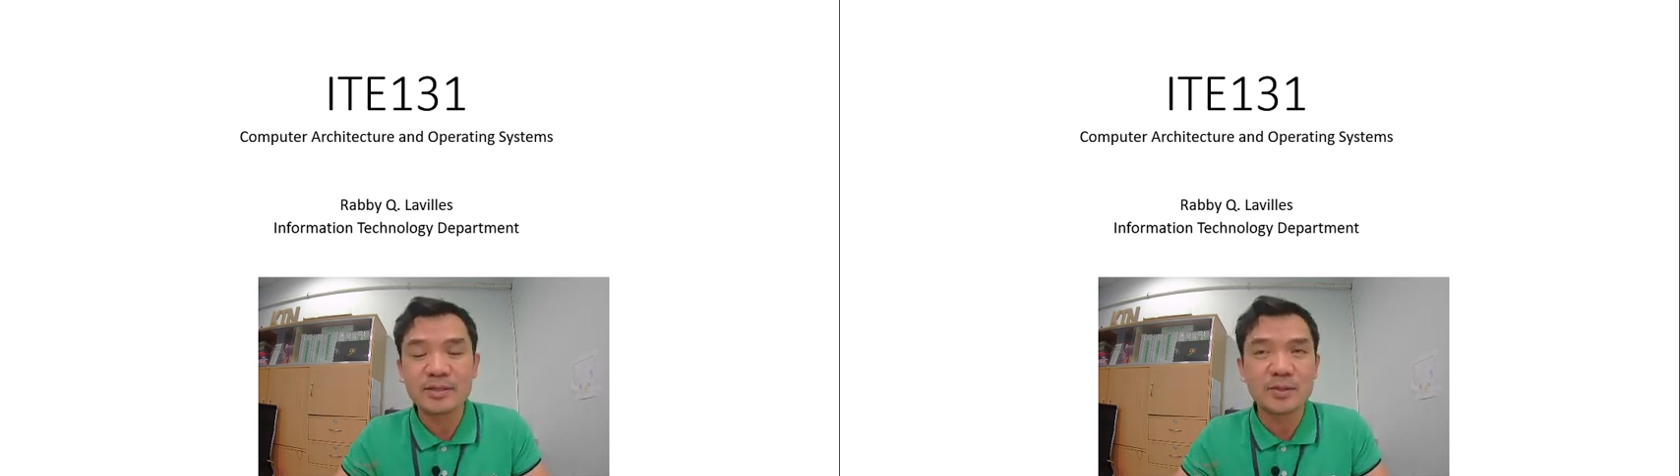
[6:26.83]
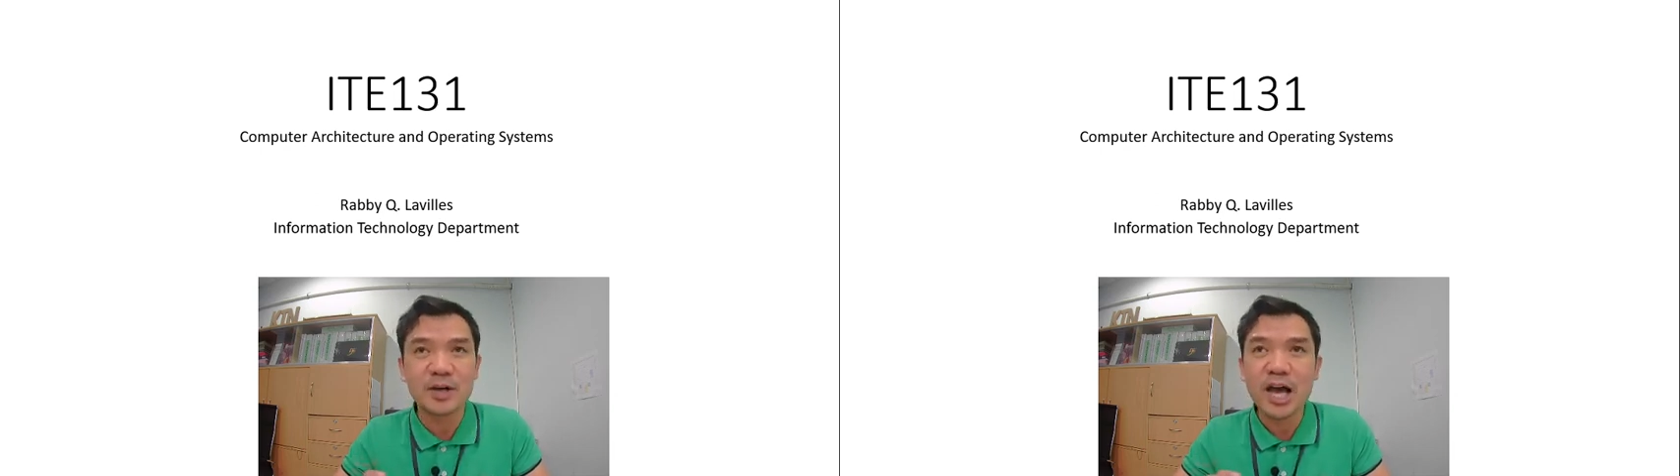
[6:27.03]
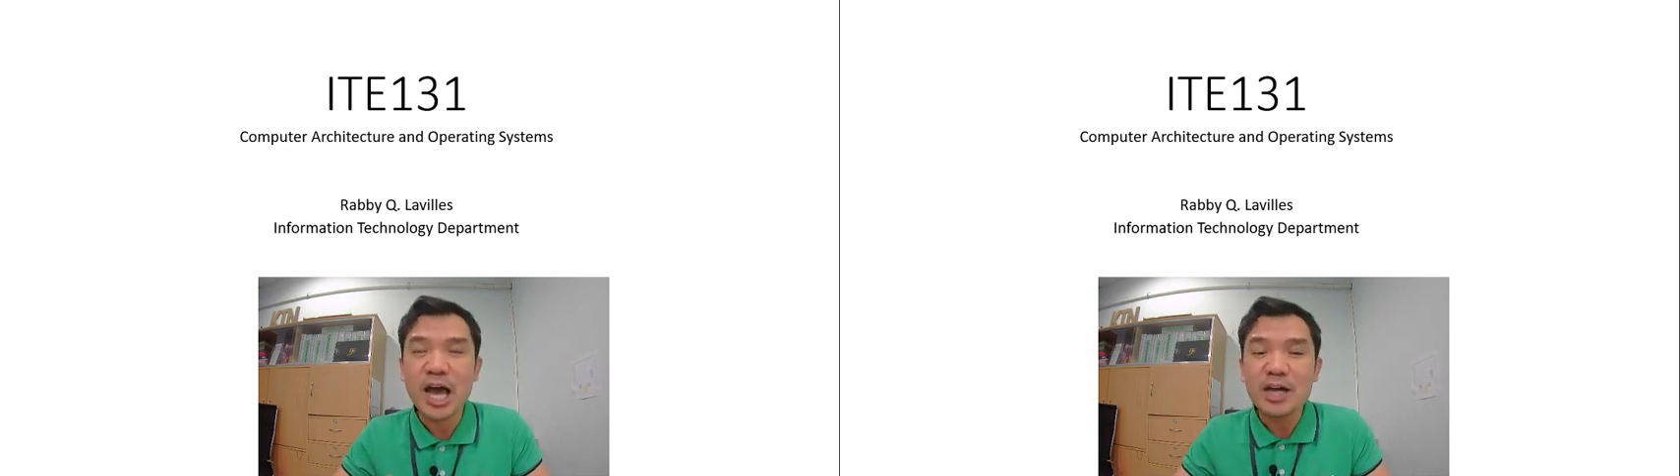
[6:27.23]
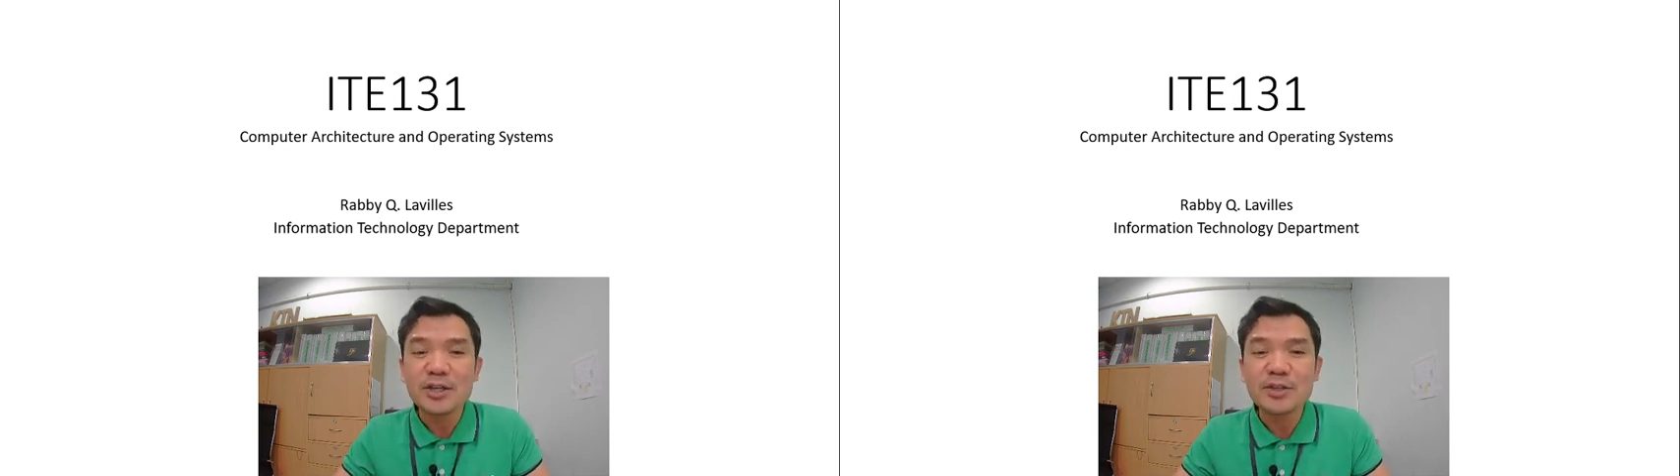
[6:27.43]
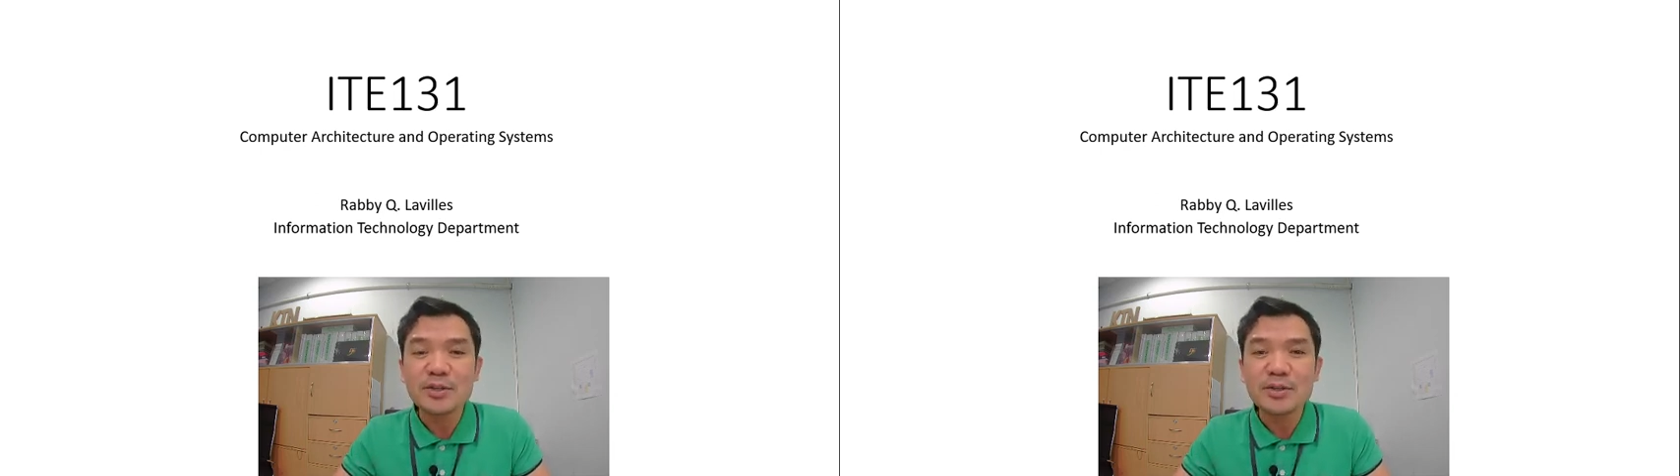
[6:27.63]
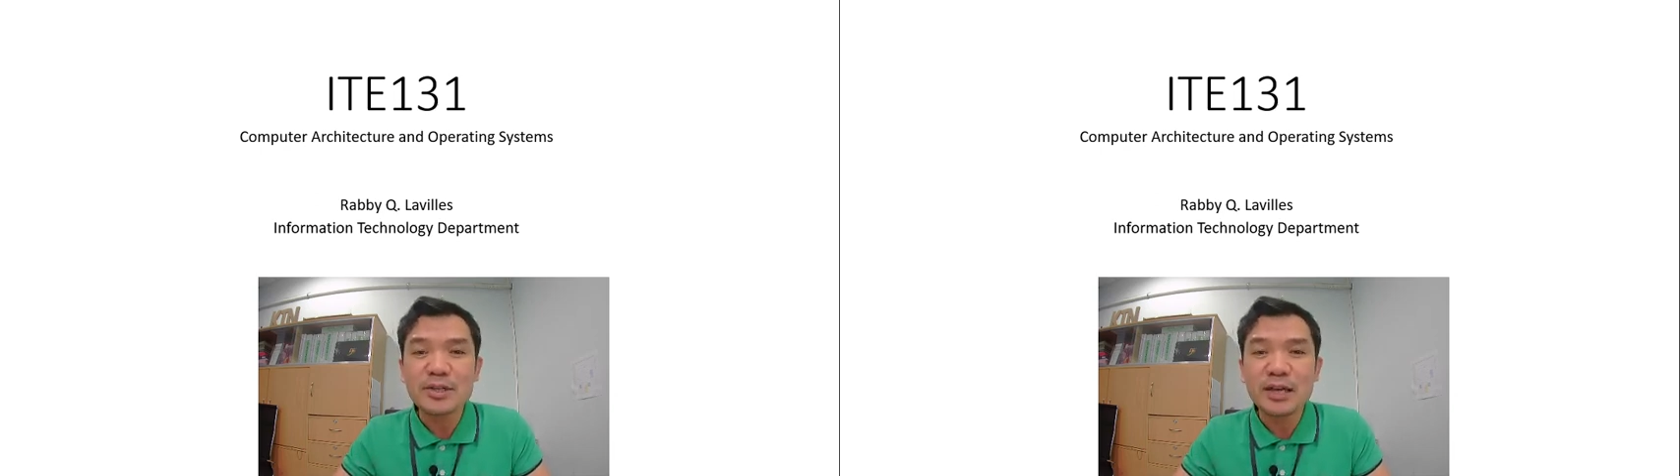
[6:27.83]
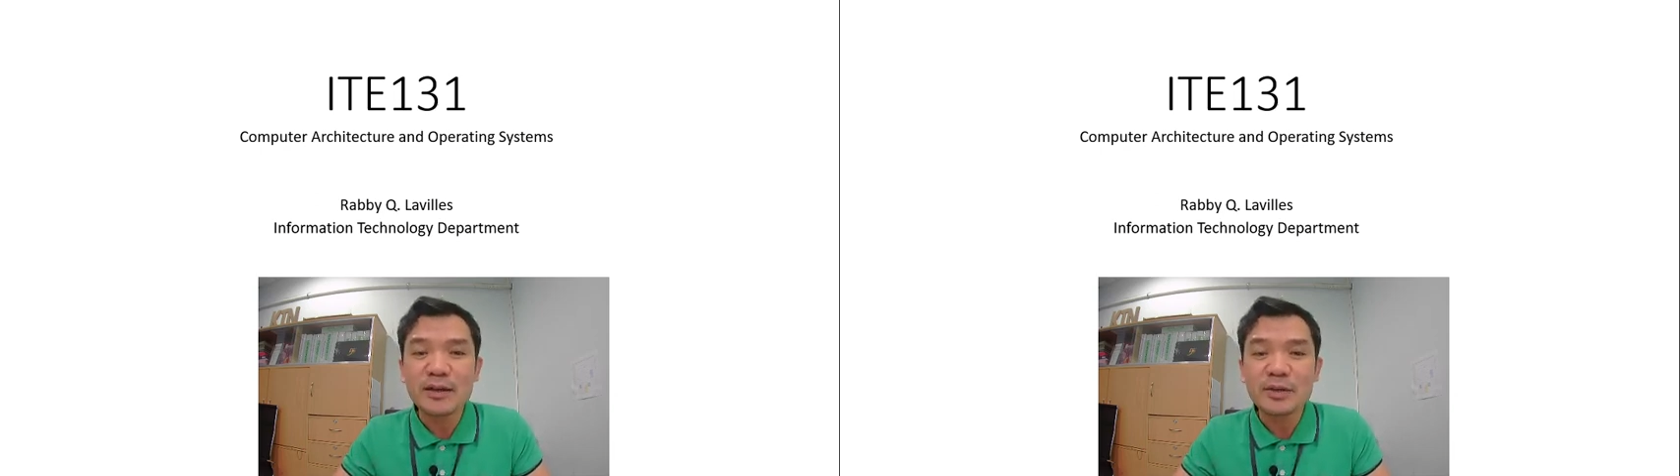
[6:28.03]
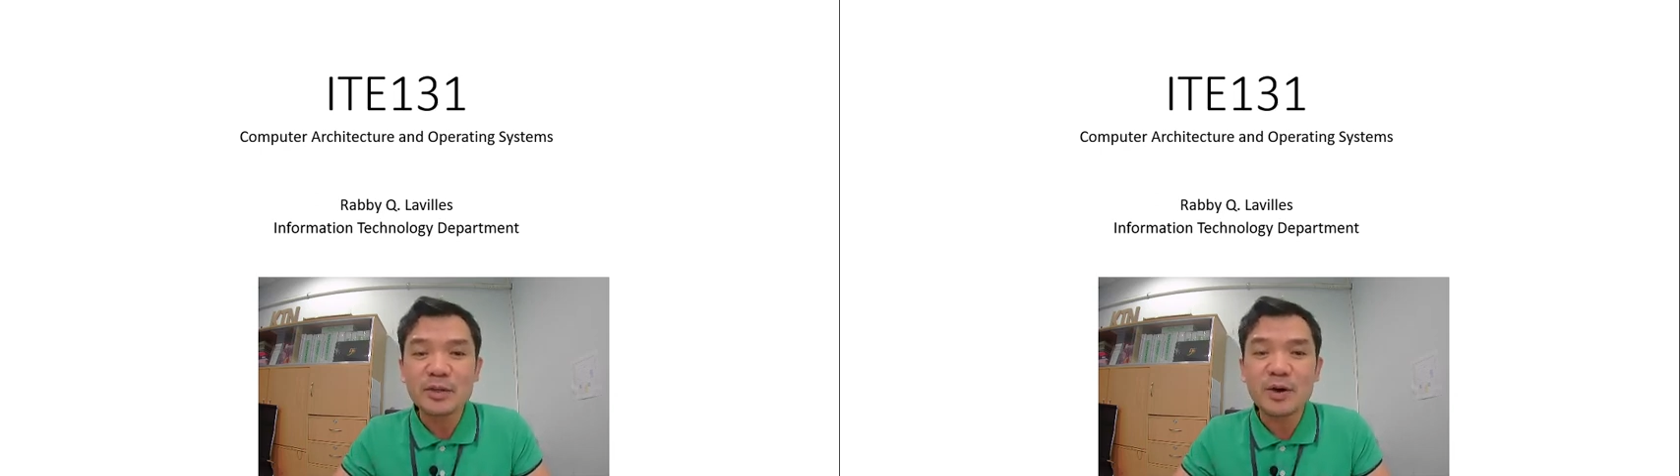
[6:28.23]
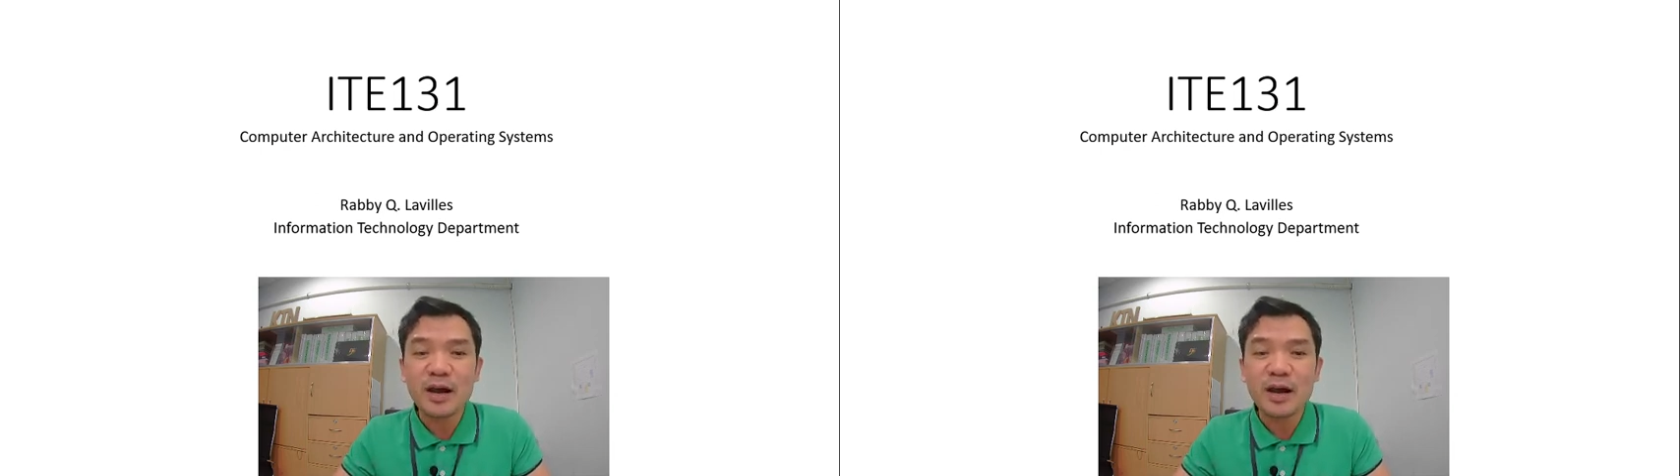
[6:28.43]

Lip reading: So you